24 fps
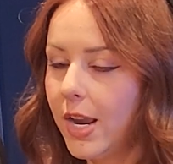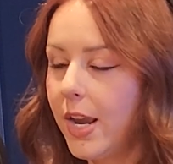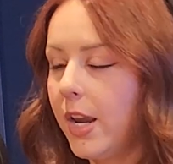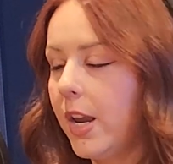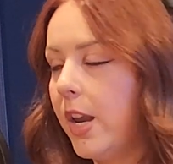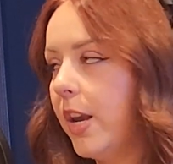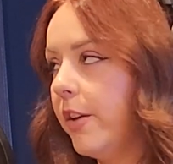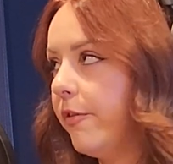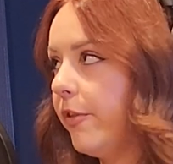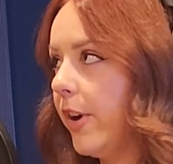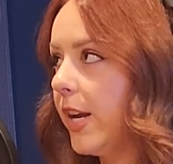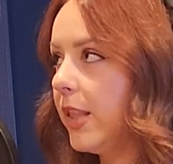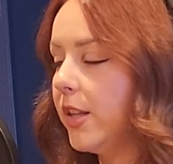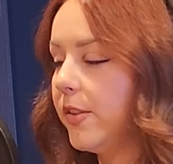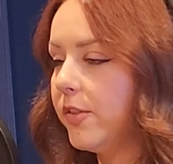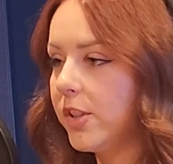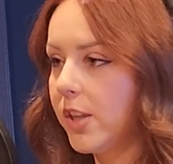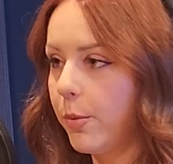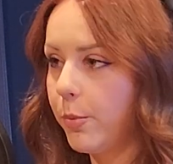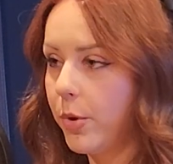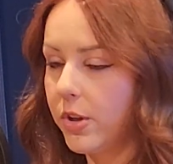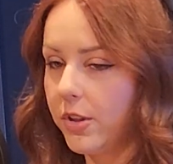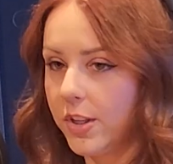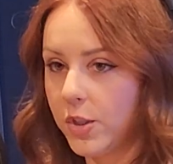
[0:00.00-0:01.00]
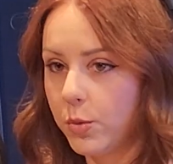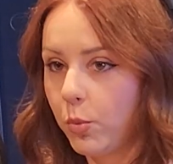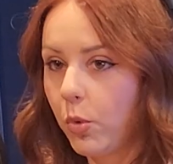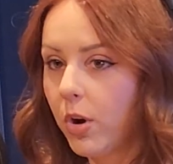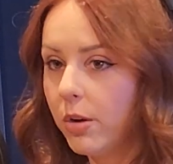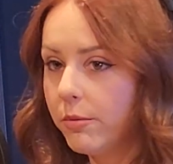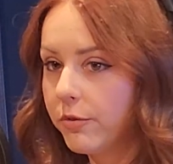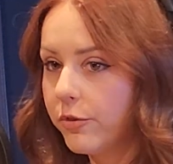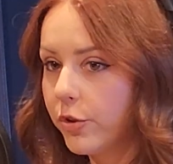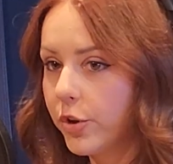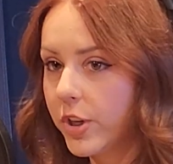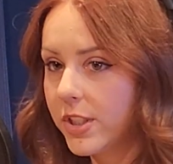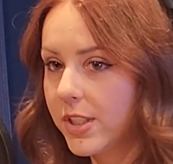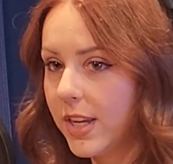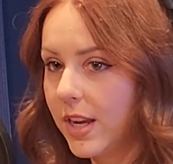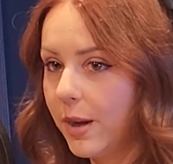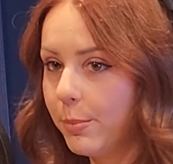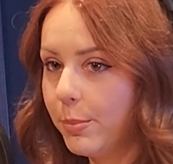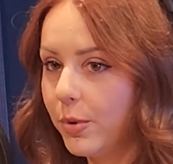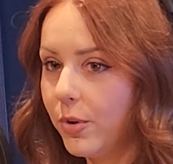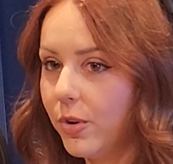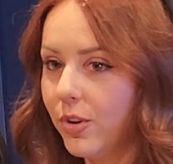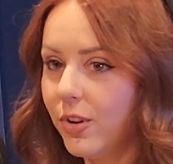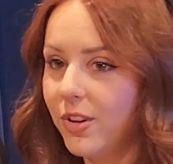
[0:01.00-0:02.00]
If I live somewhere that's warm, for
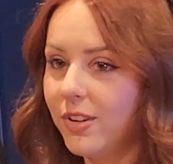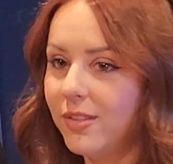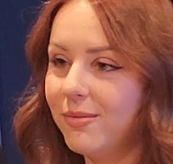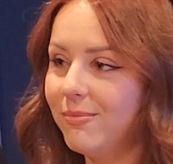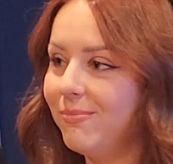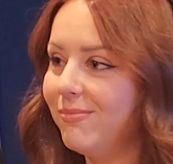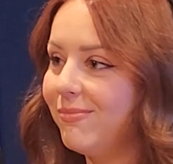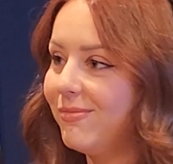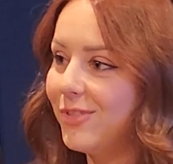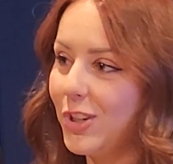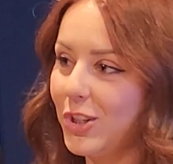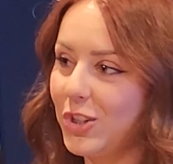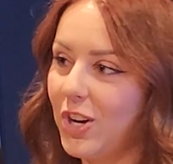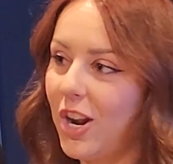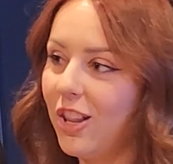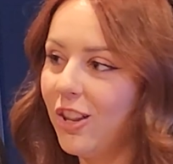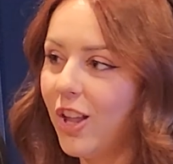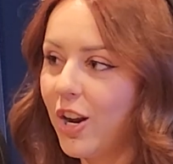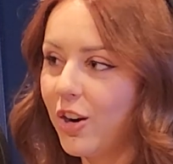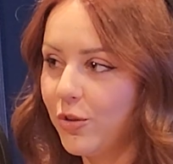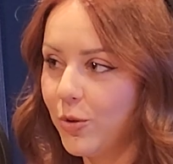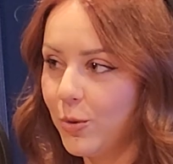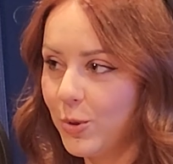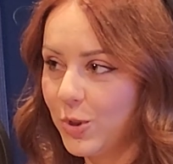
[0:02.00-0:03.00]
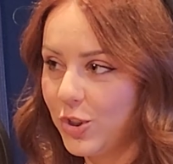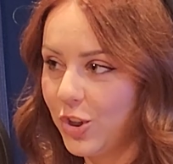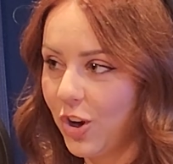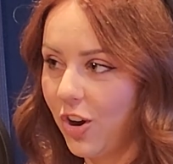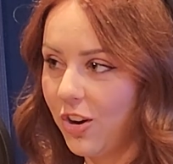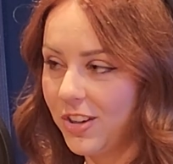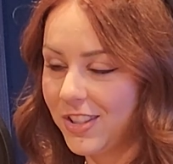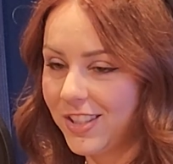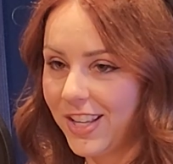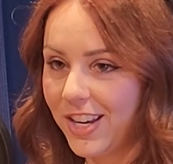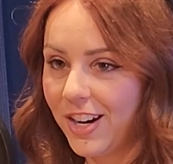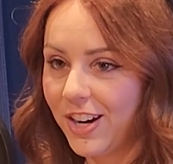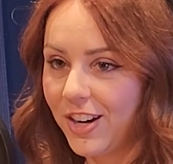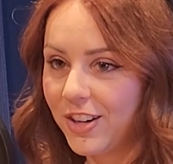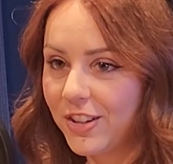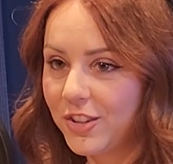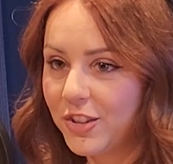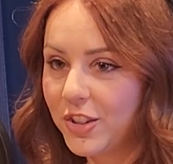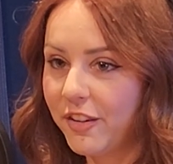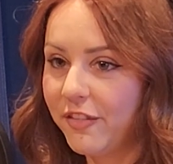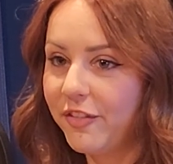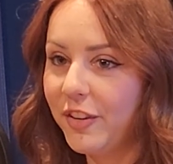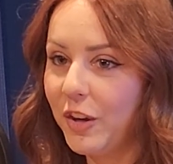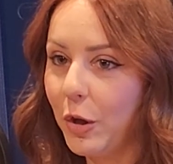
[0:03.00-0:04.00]
example, there's not a lot of those dogs there
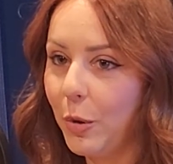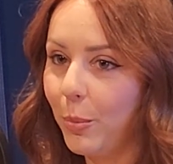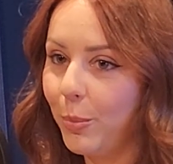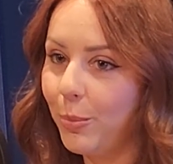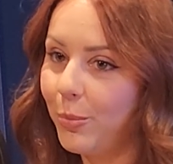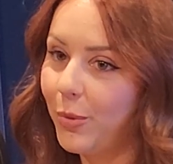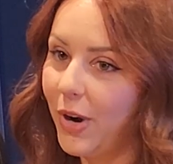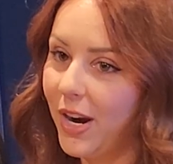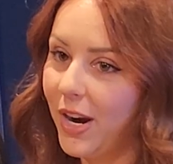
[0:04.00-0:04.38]
to film,